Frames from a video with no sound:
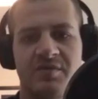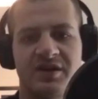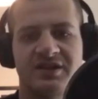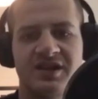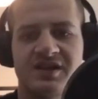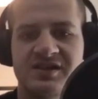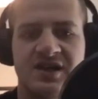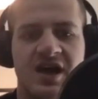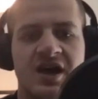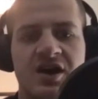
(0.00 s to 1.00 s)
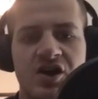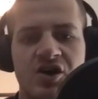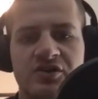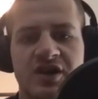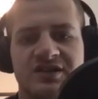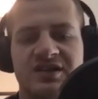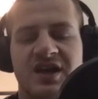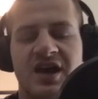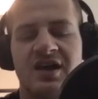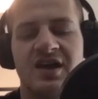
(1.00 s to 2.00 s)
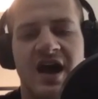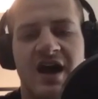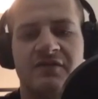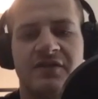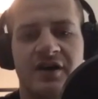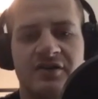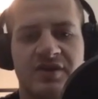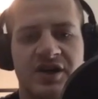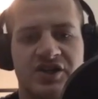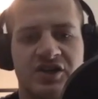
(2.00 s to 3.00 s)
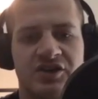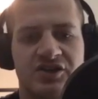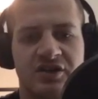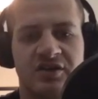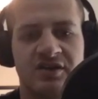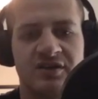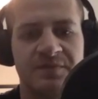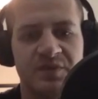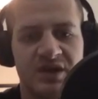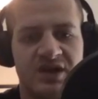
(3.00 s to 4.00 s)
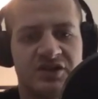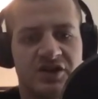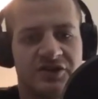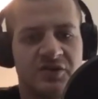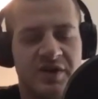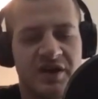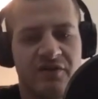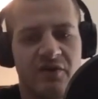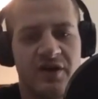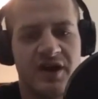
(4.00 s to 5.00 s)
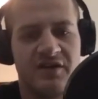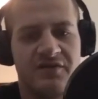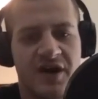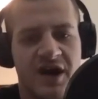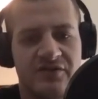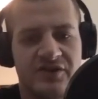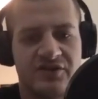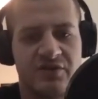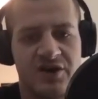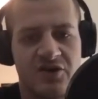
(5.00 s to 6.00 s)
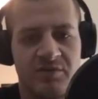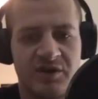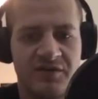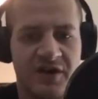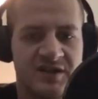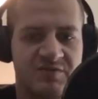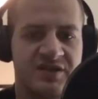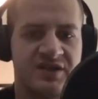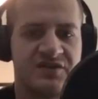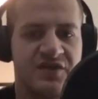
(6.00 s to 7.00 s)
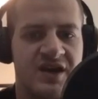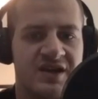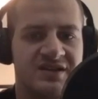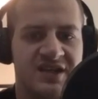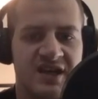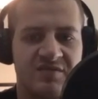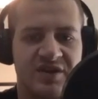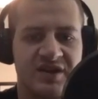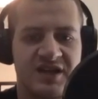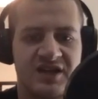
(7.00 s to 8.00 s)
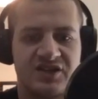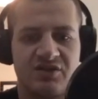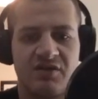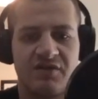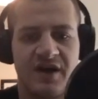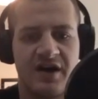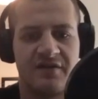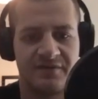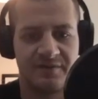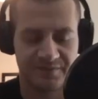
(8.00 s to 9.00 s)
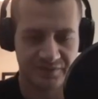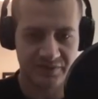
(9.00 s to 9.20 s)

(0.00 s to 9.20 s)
But at the end of the day, who doesn't get outvolumed by Sean Strickland? He's also big for 185, which is where he normally fights, but this fight is taking place at 205.